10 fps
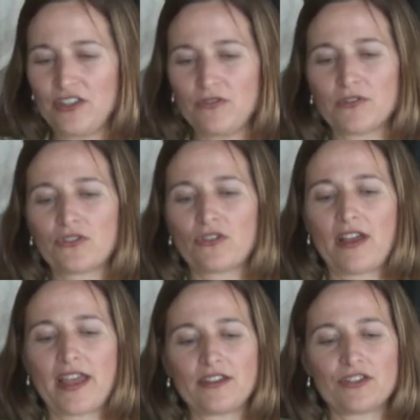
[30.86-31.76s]
that you were
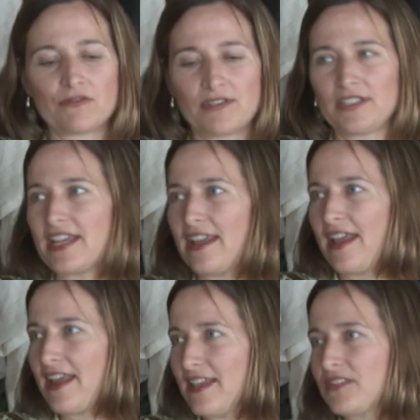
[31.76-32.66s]
trying to really
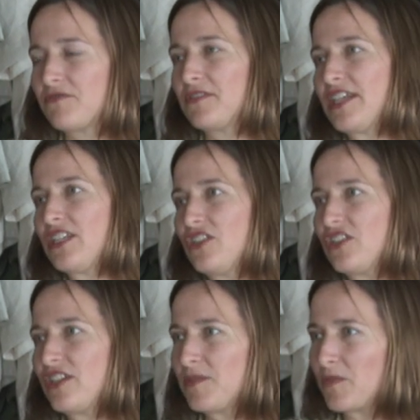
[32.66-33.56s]
enhance
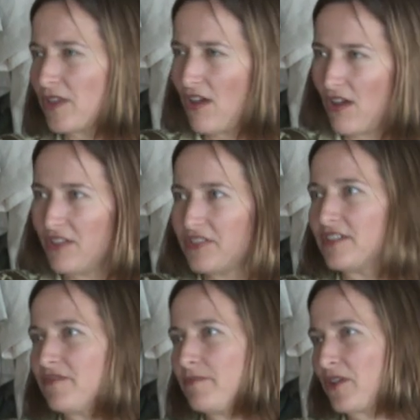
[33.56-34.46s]
relationships with all
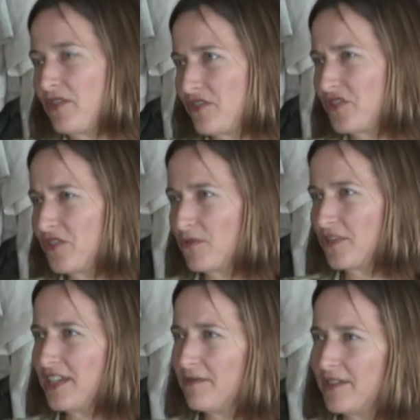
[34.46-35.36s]
the different partners you're
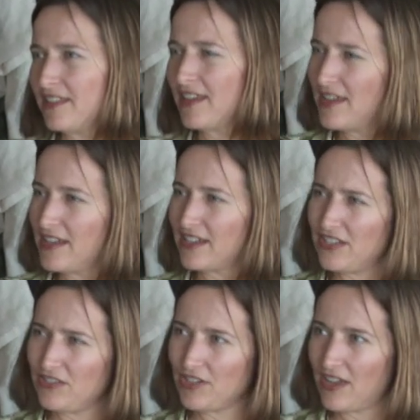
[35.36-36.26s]
working with.
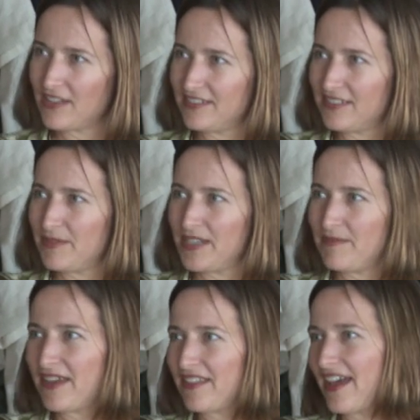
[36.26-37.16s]
Could you talk a little
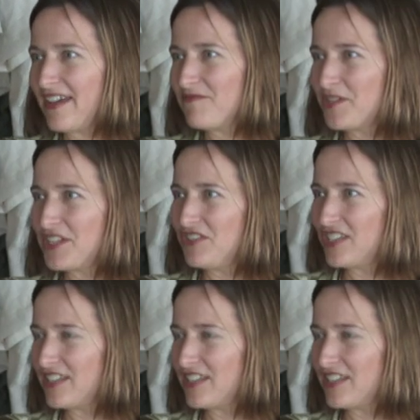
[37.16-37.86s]
bit about that and what you